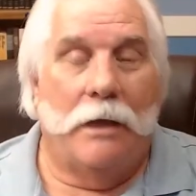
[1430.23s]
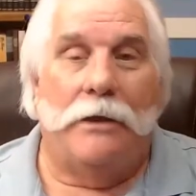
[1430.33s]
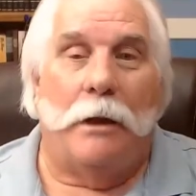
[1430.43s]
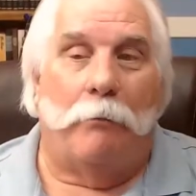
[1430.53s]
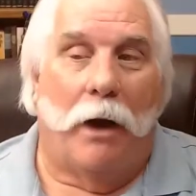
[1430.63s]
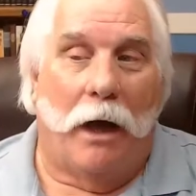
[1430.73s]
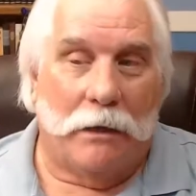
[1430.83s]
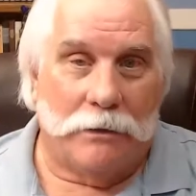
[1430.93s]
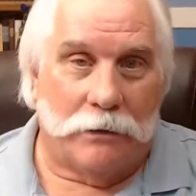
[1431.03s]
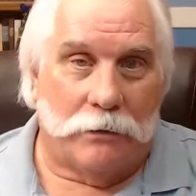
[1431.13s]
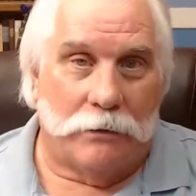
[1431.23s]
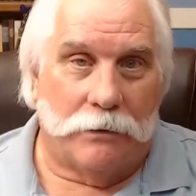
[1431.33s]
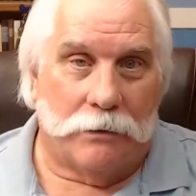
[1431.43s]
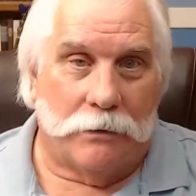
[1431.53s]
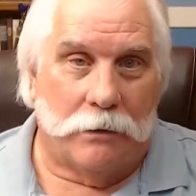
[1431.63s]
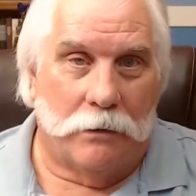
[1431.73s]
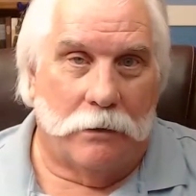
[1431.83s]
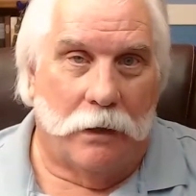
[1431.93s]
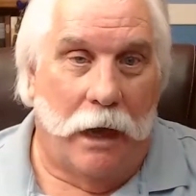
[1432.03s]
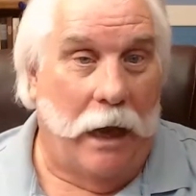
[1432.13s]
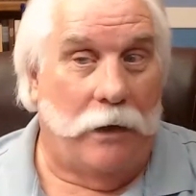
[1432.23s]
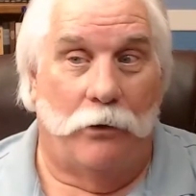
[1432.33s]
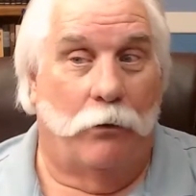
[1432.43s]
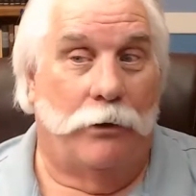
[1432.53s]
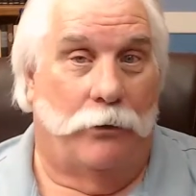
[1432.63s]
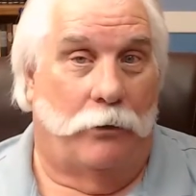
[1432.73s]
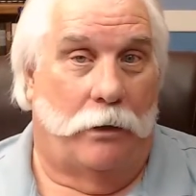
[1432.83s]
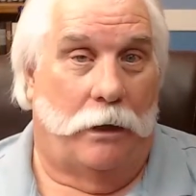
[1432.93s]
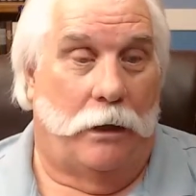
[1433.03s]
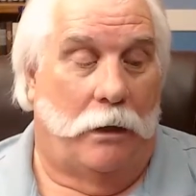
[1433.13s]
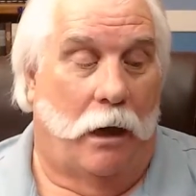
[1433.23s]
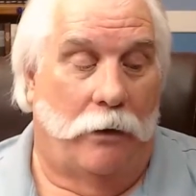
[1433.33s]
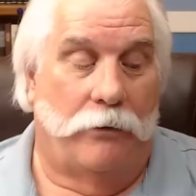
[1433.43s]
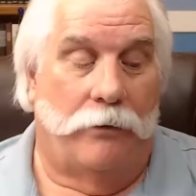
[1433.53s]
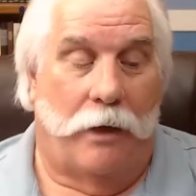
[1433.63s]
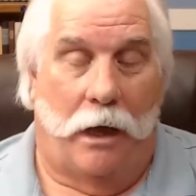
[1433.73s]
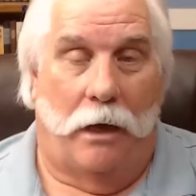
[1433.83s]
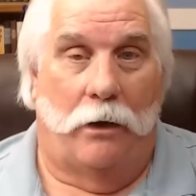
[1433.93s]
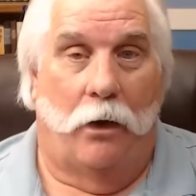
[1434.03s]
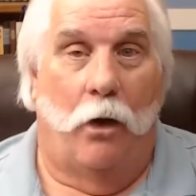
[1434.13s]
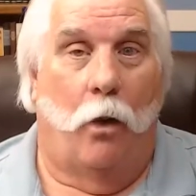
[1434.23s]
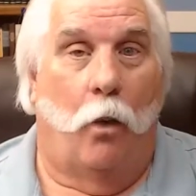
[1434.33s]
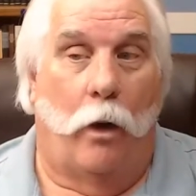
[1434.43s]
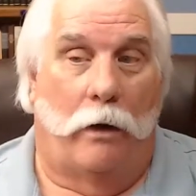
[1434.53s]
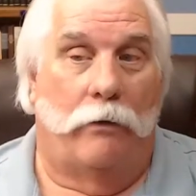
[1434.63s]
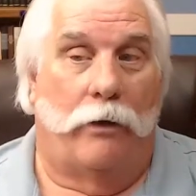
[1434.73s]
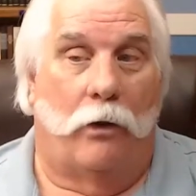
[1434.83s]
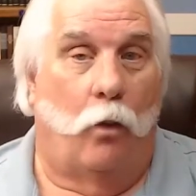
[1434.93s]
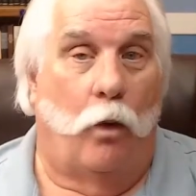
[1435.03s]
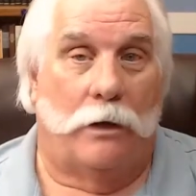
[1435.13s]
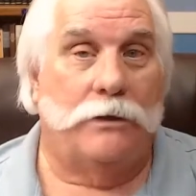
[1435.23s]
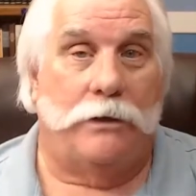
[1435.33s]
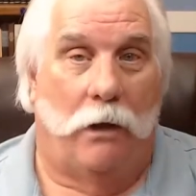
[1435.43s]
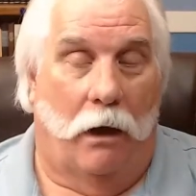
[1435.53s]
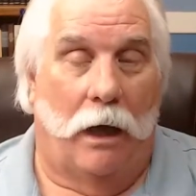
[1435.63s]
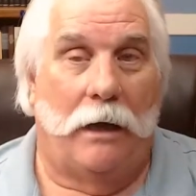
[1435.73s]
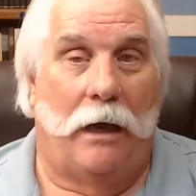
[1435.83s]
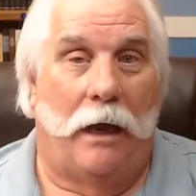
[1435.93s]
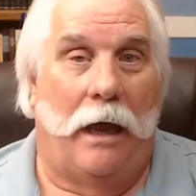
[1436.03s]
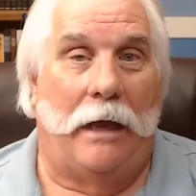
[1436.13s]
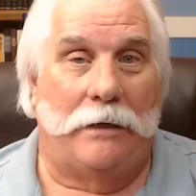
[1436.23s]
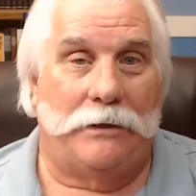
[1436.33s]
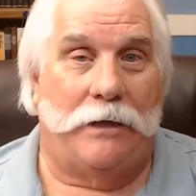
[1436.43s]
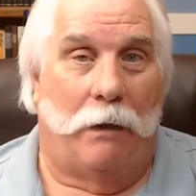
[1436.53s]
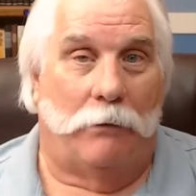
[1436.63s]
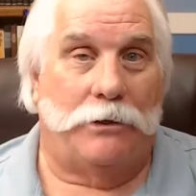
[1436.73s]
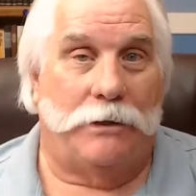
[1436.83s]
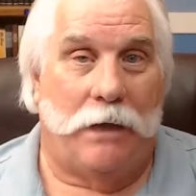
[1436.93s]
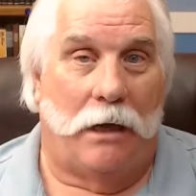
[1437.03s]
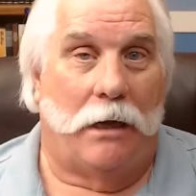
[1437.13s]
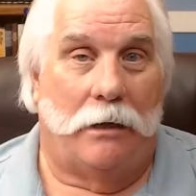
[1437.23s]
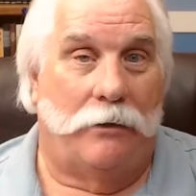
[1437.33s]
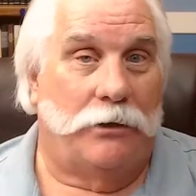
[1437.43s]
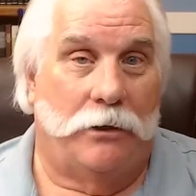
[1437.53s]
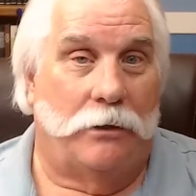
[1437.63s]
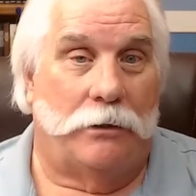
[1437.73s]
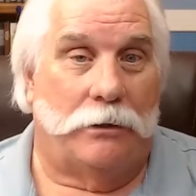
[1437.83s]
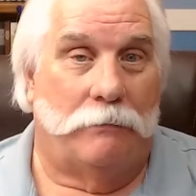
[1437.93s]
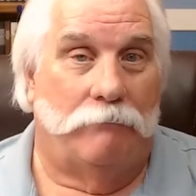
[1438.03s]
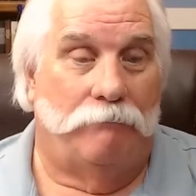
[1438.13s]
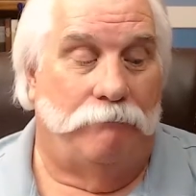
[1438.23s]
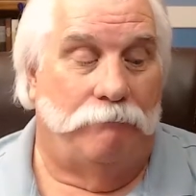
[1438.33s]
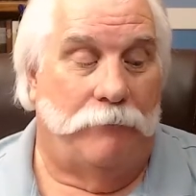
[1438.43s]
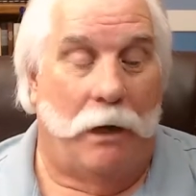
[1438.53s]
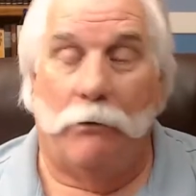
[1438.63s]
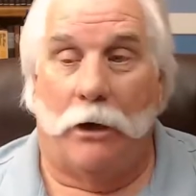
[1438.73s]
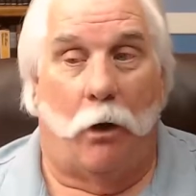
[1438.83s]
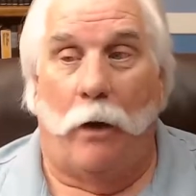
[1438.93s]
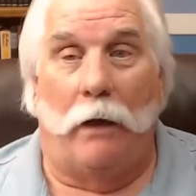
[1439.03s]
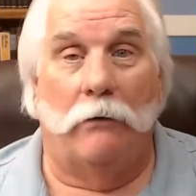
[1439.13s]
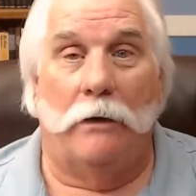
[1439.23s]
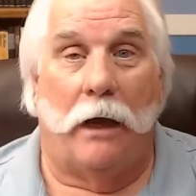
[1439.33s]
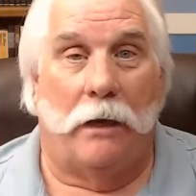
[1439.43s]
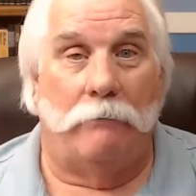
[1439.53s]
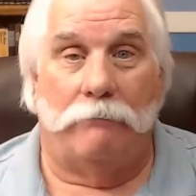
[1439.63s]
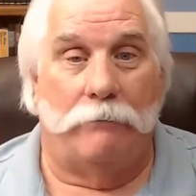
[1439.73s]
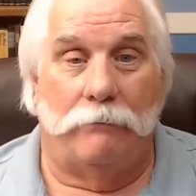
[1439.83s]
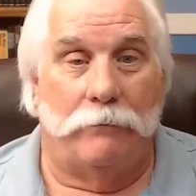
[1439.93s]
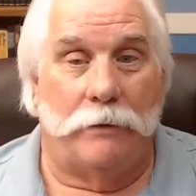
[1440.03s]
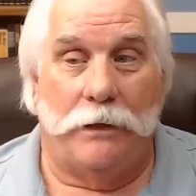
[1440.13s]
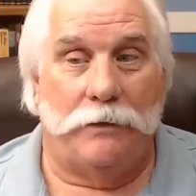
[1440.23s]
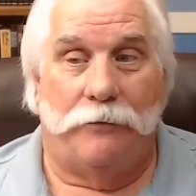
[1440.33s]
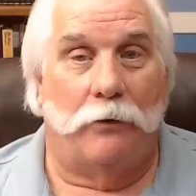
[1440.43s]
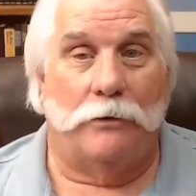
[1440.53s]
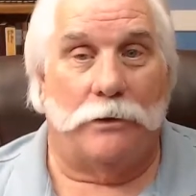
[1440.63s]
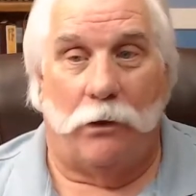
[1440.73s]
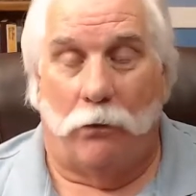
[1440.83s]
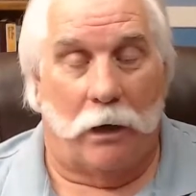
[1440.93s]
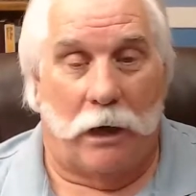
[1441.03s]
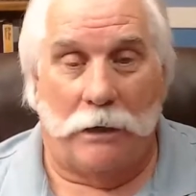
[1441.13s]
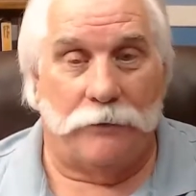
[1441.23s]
The apostles had no authority other than where there was not an established stake in the church. They were to go out and teach folks and organize